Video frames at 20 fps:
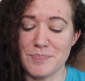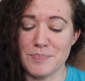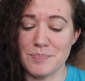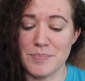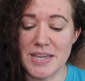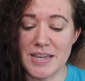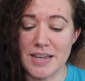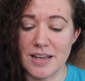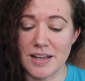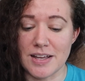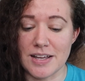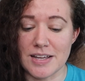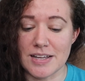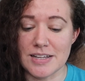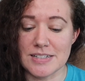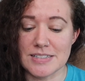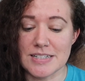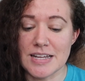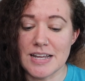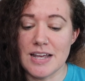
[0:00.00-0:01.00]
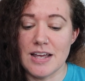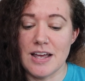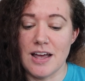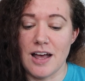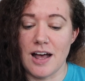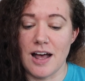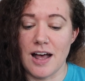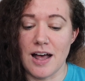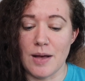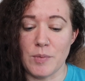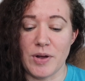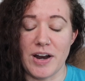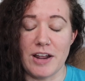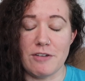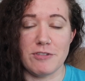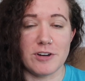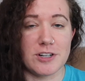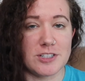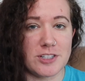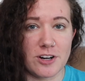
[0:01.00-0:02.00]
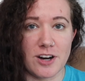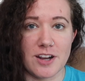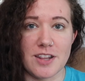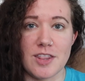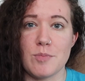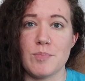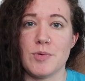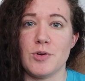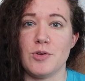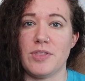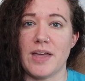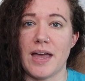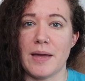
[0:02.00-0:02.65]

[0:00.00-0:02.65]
because when I first started the booth,